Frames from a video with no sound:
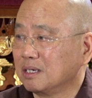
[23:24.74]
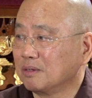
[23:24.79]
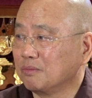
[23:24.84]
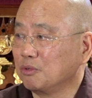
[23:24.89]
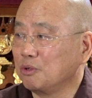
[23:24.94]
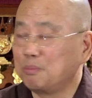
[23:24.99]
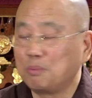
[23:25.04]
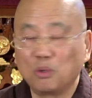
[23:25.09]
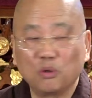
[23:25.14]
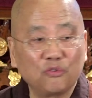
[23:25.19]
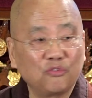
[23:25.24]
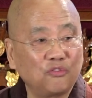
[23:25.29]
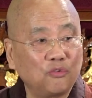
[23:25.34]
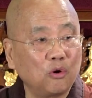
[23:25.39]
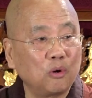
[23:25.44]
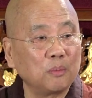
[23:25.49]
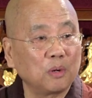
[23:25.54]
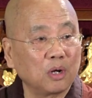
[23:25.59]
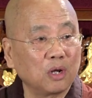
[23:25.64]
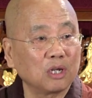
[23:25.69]
we
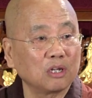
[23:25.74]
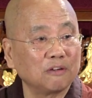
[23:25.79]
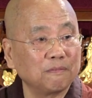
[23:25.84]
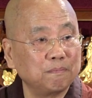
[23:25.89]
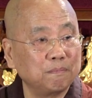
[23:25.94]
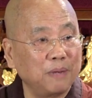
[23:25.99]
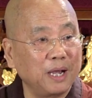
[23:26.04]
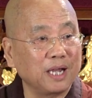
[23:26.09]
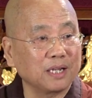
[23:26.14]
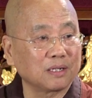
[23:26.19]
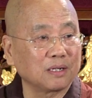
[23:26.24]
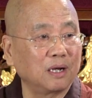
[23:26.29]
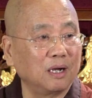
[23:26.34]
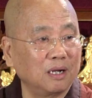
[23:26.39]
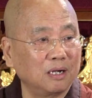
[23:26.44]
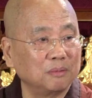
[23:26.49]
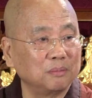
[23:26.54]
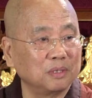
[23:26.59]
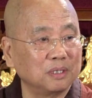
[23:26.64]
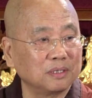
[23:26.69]
perform a lot of bad
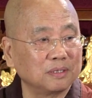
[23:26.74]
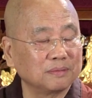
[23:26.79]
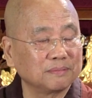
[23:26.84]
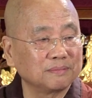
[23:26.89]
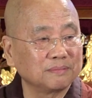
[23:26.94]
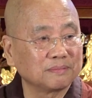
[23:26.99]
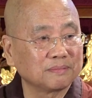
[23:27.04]
karma.